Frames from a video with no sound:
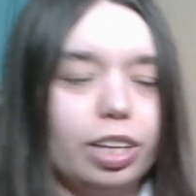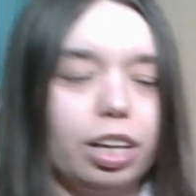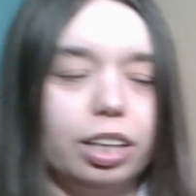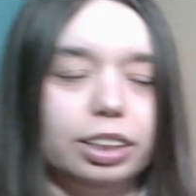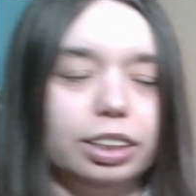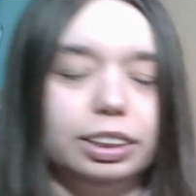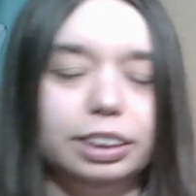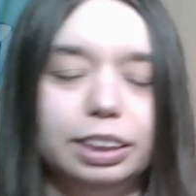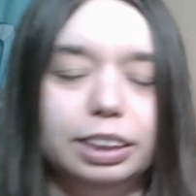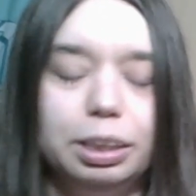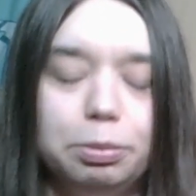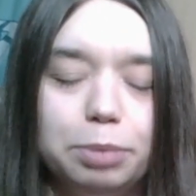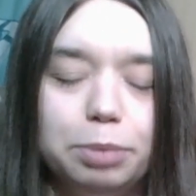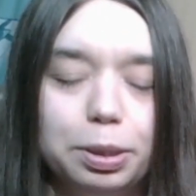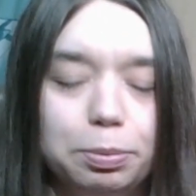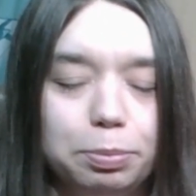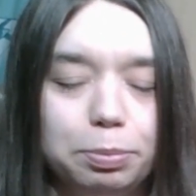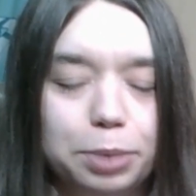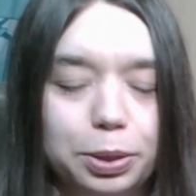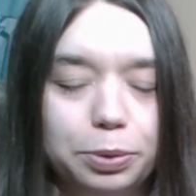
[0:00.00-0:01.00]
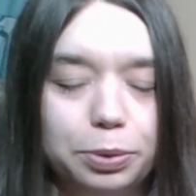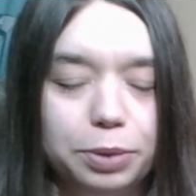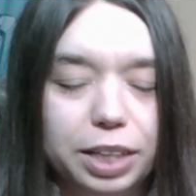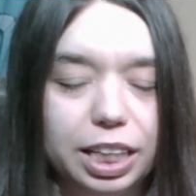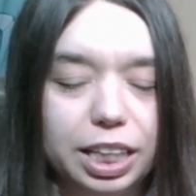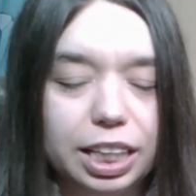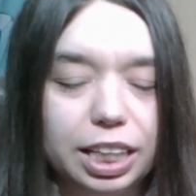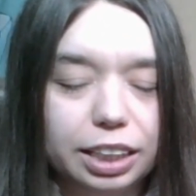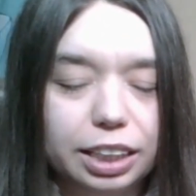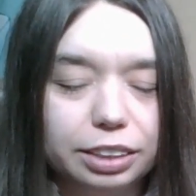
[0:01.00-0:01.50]
Sleeping
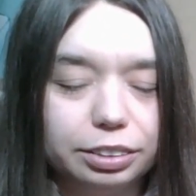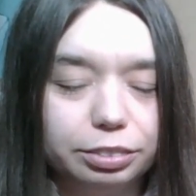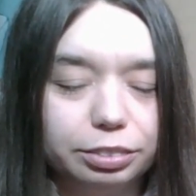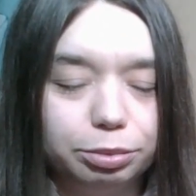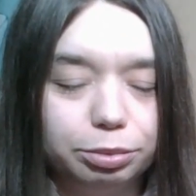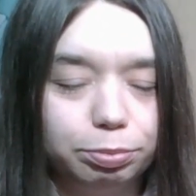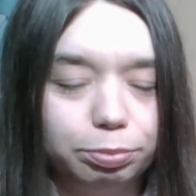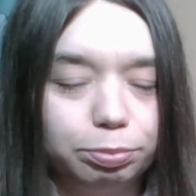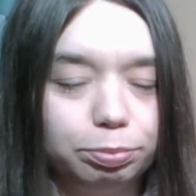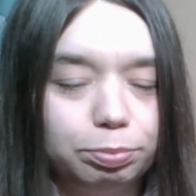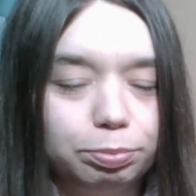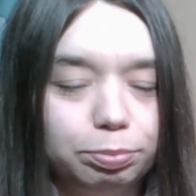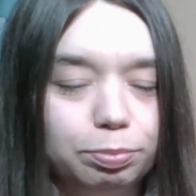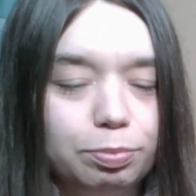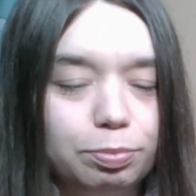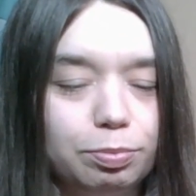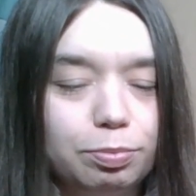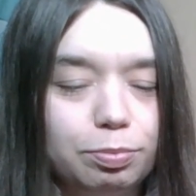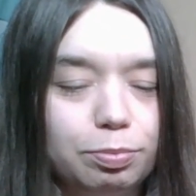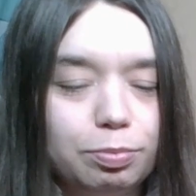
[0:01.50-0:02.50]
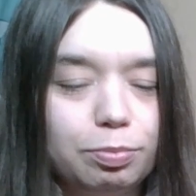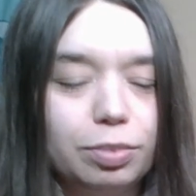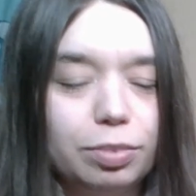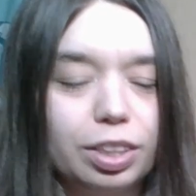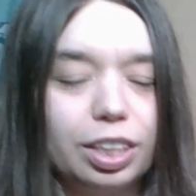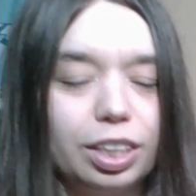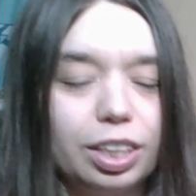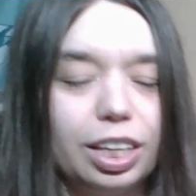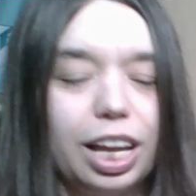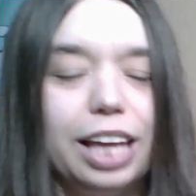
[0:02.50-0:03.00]
Beauty.
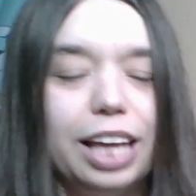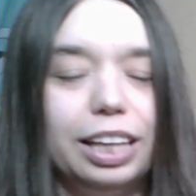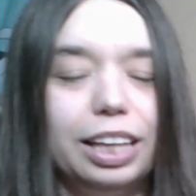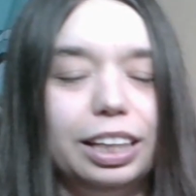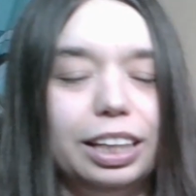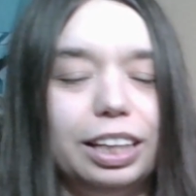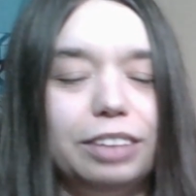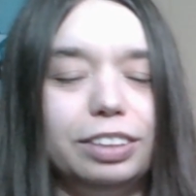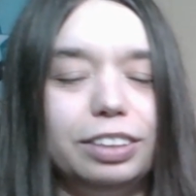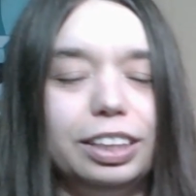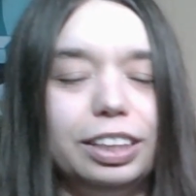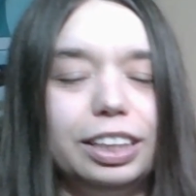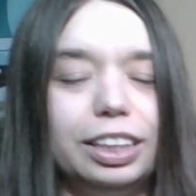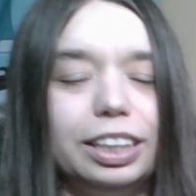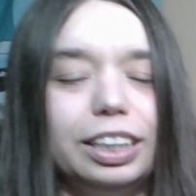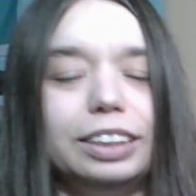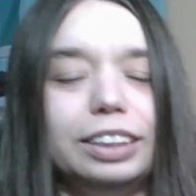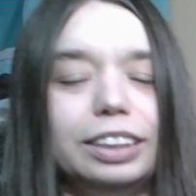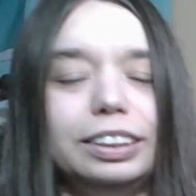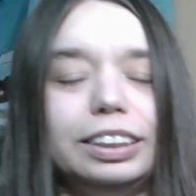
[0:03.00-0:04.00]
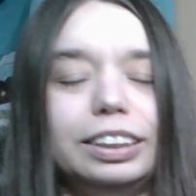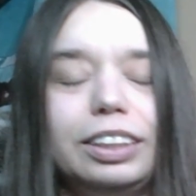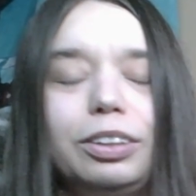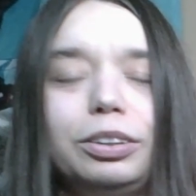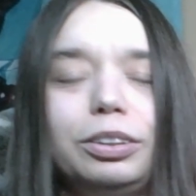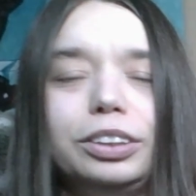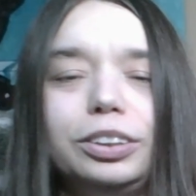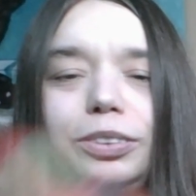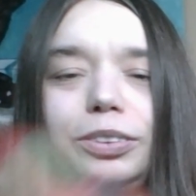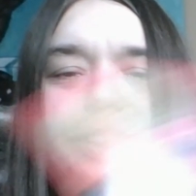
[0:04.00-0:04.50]
I love it because it
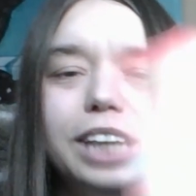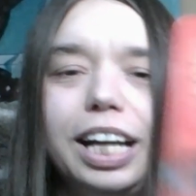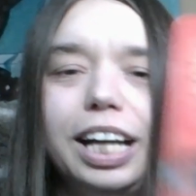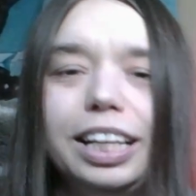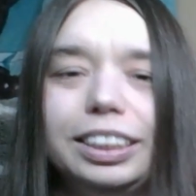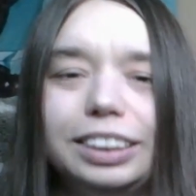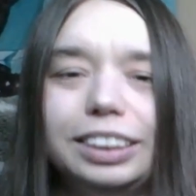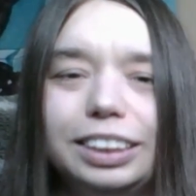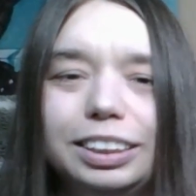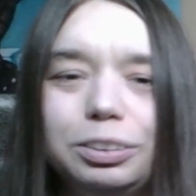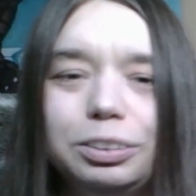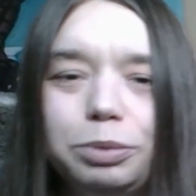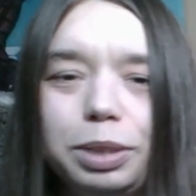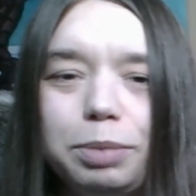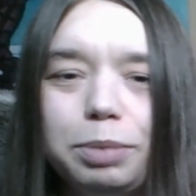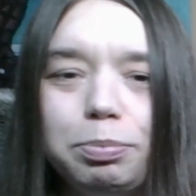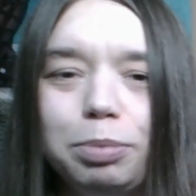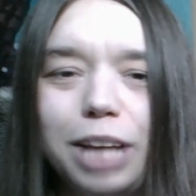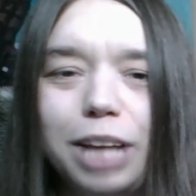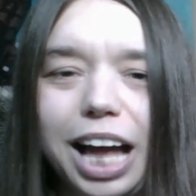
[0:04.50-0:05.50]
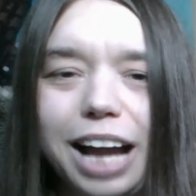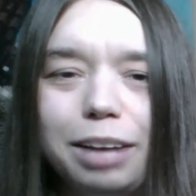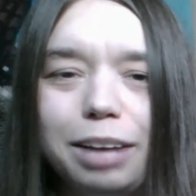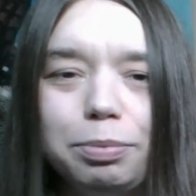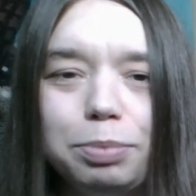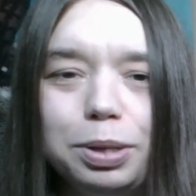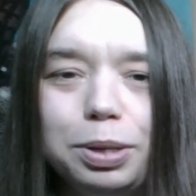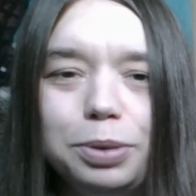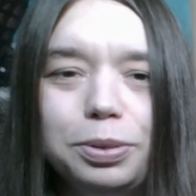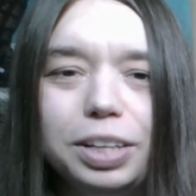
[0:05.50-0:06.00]
also ties in with Black
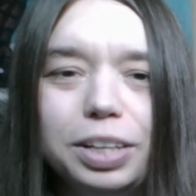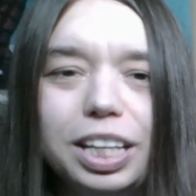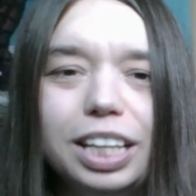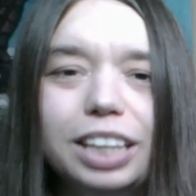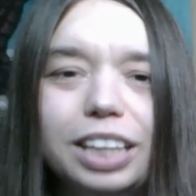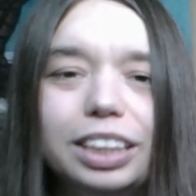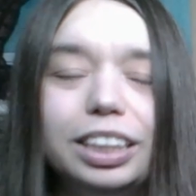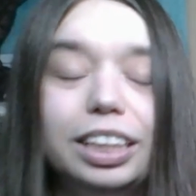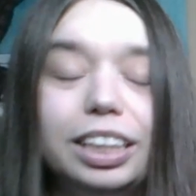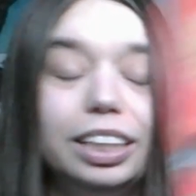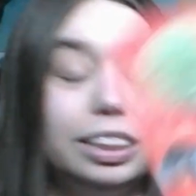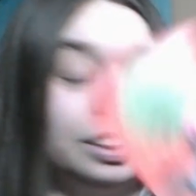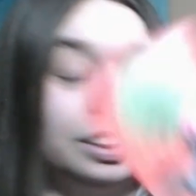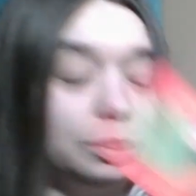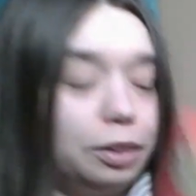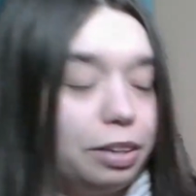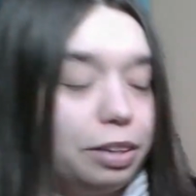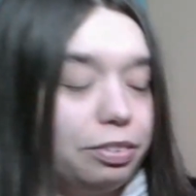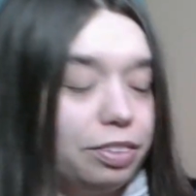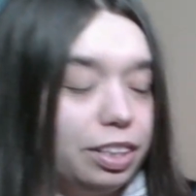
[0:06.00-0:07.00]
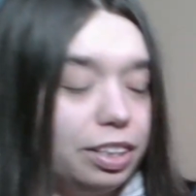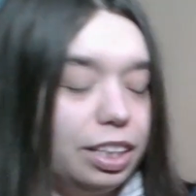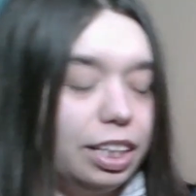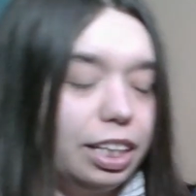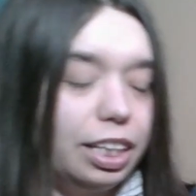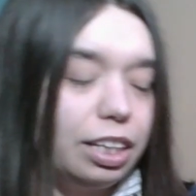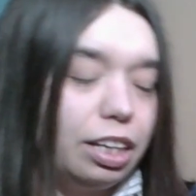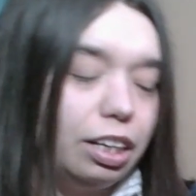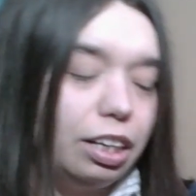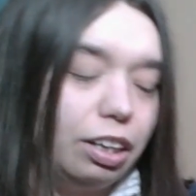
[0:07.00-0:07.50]
Beauty. So I feel
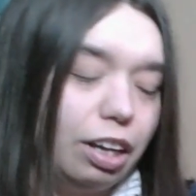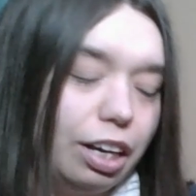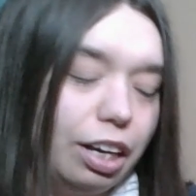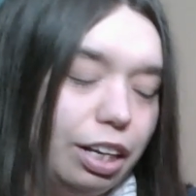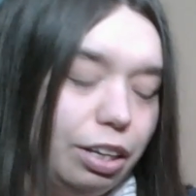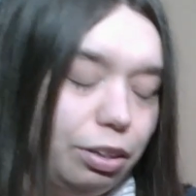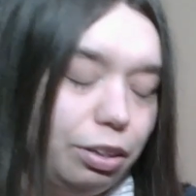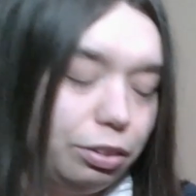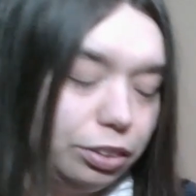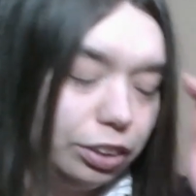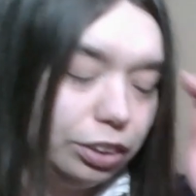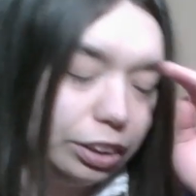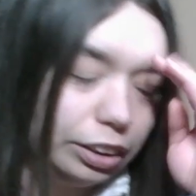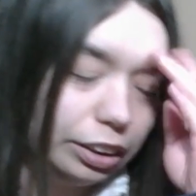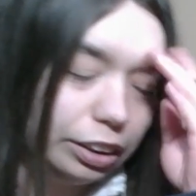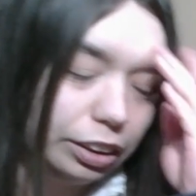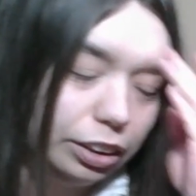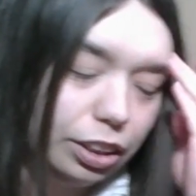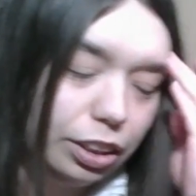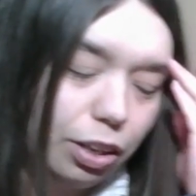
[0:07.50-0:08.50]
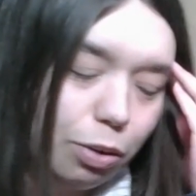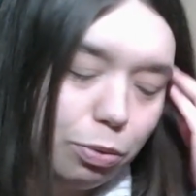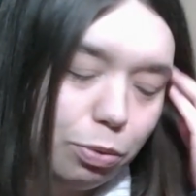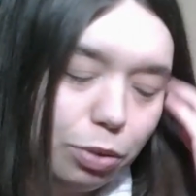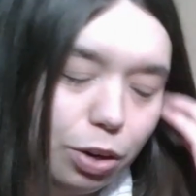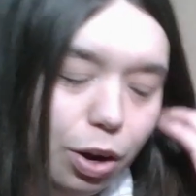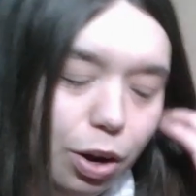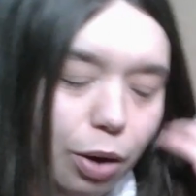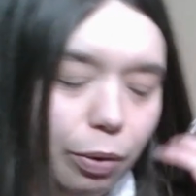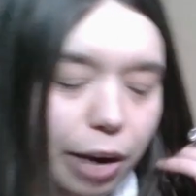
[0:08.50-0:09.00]
like a lot of you just don't
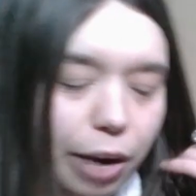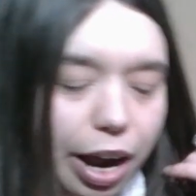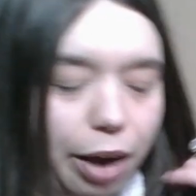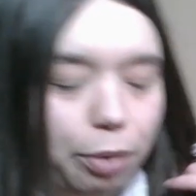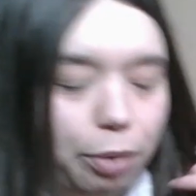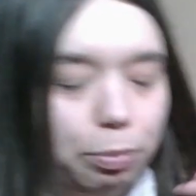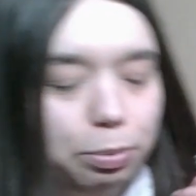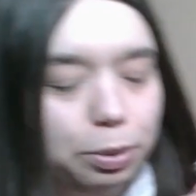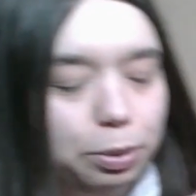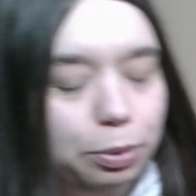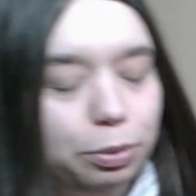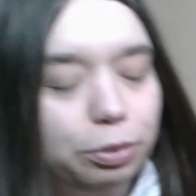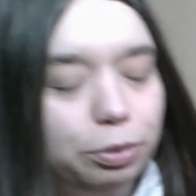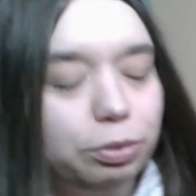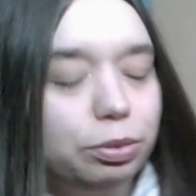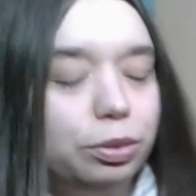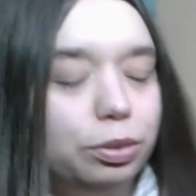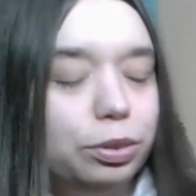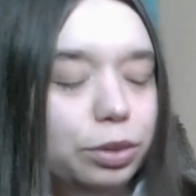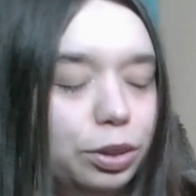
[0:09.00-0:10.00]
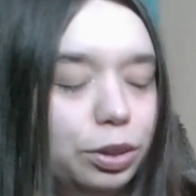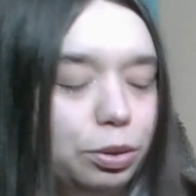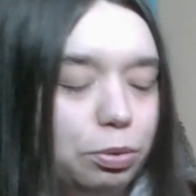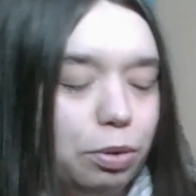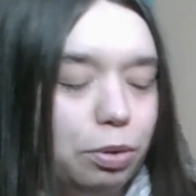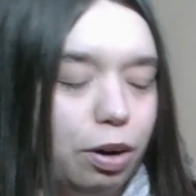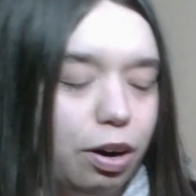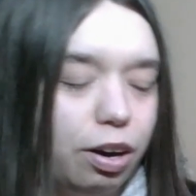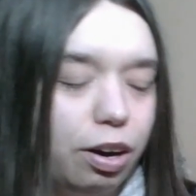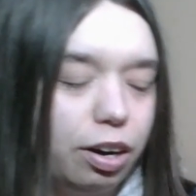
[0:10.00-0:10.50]
know how beautiful you
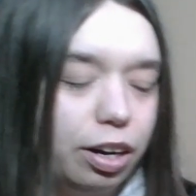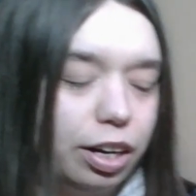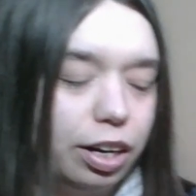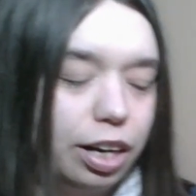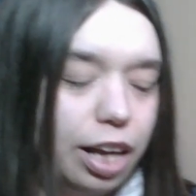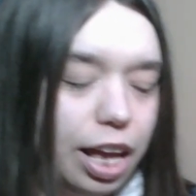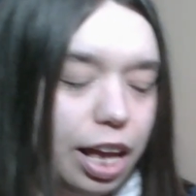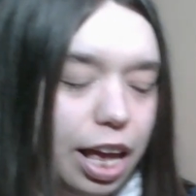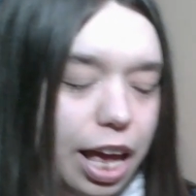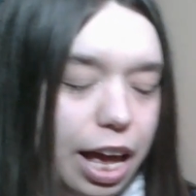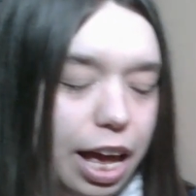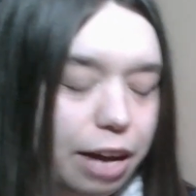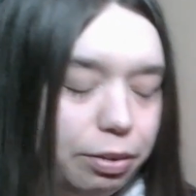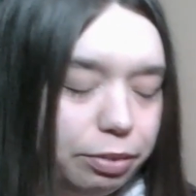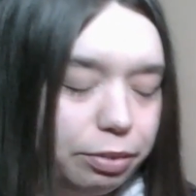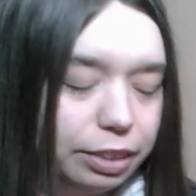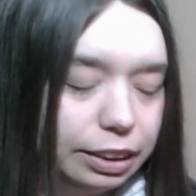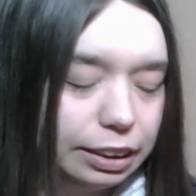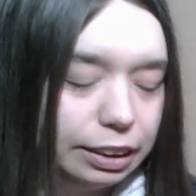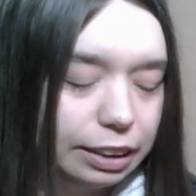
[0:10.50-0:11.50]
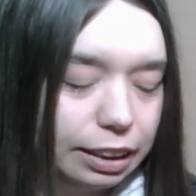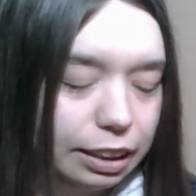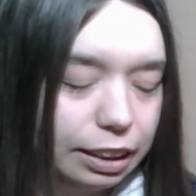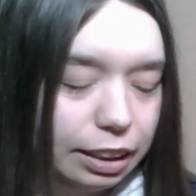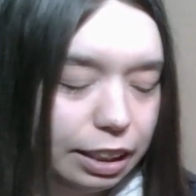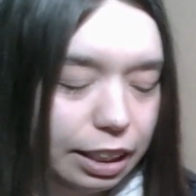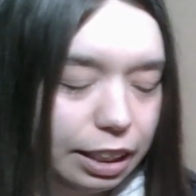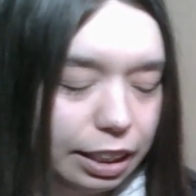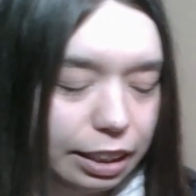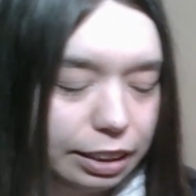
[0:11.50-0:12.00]
are and
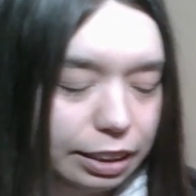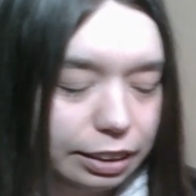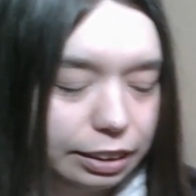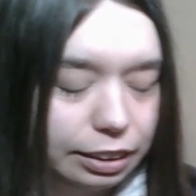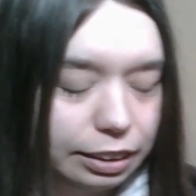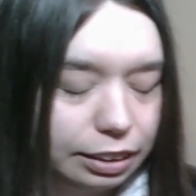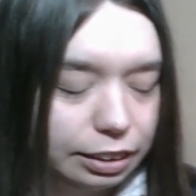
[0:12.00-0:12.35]
resilient.